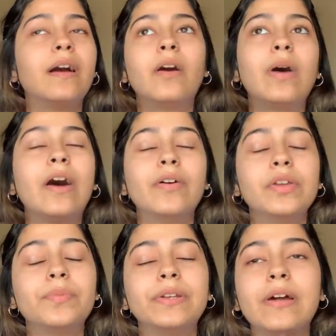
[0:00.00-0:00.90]
how
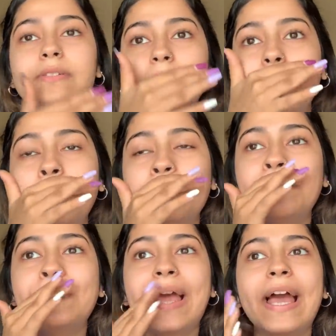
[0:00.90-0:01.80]
you pronounce it.
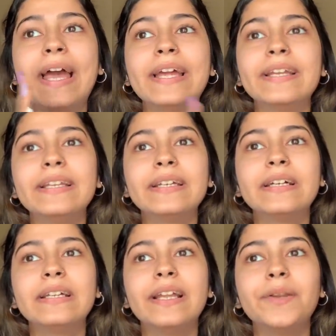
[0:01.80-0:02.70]
And
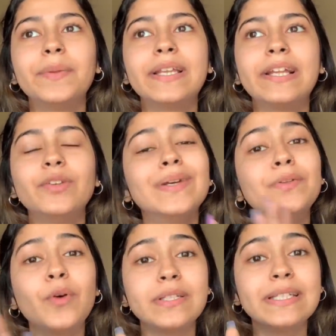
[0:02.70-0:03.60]
let me tell you, it
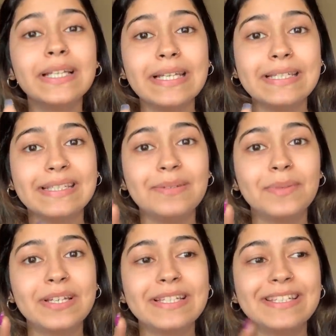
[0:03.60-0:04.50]
wasn't easy
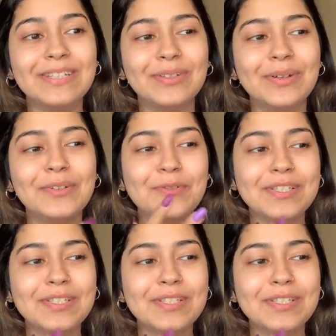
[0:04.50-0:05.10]
because you know it was